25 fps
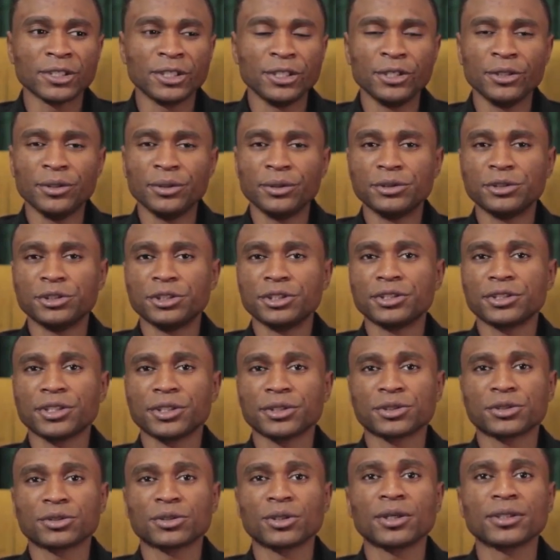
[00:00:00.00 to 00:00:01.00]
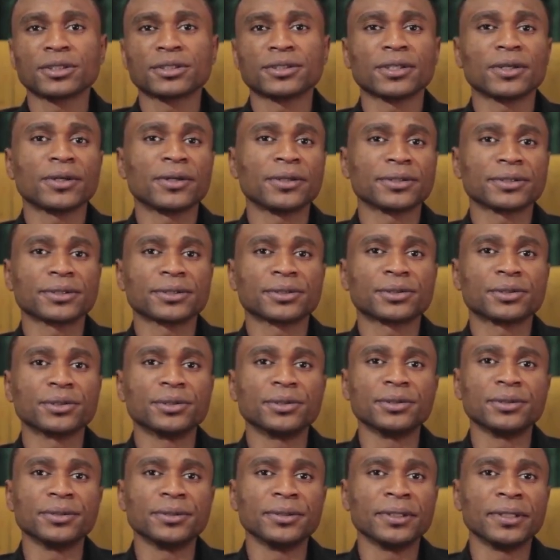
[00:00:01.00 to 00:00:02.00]
You know, Jesus taught us
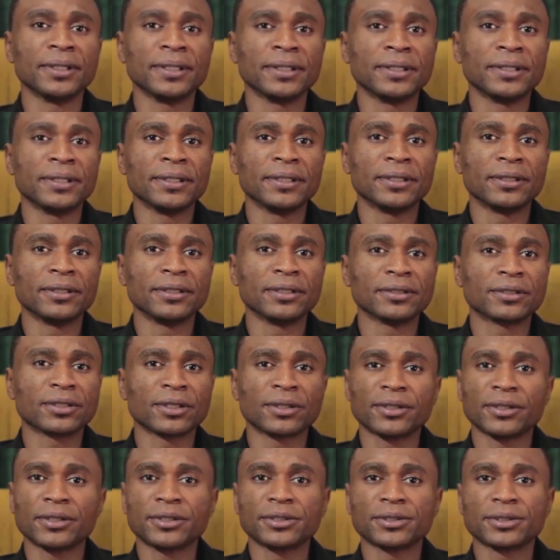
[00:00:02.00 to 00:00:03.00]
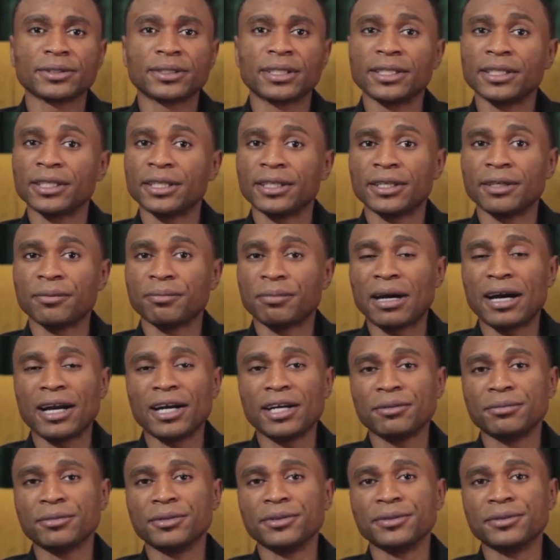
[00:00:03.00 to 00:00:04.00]
a
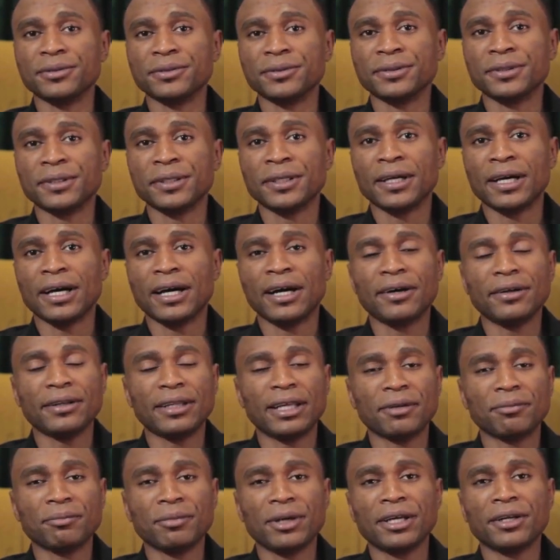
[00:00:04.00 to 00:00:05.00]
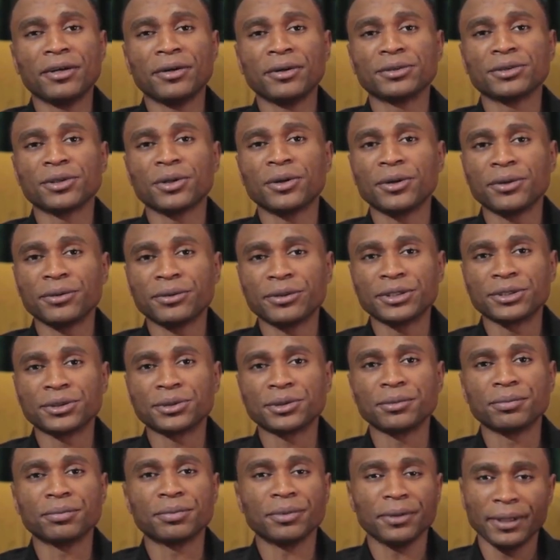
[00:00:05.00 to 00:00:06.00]
parable, how that men ought always
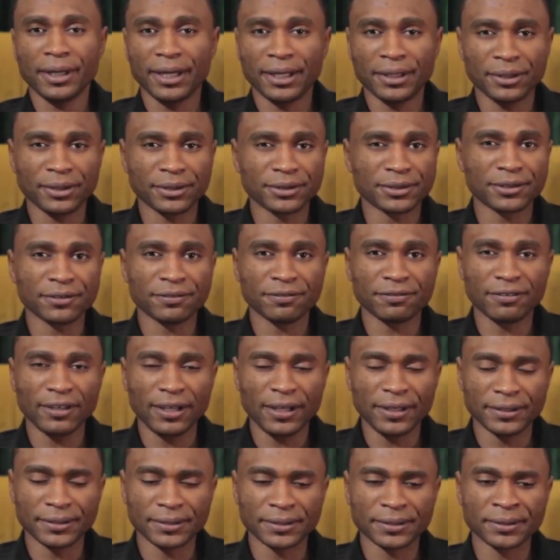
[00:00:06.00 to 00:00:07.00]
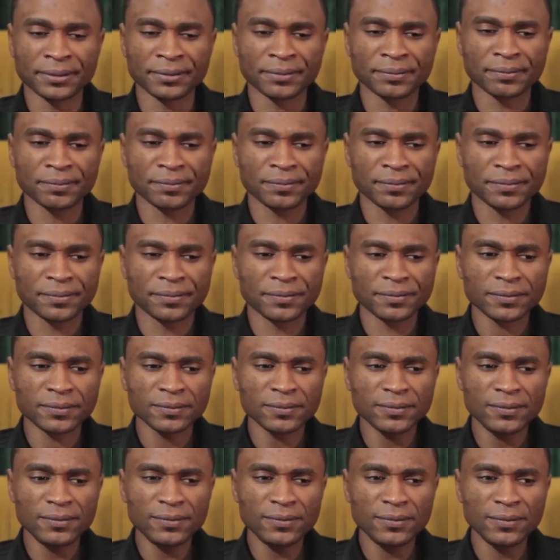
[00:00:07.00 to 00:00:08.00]
to pray and not to faint.
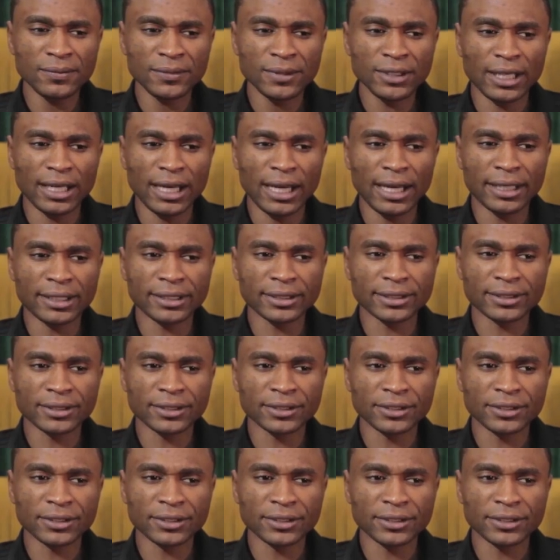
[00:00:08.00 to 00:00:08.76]
And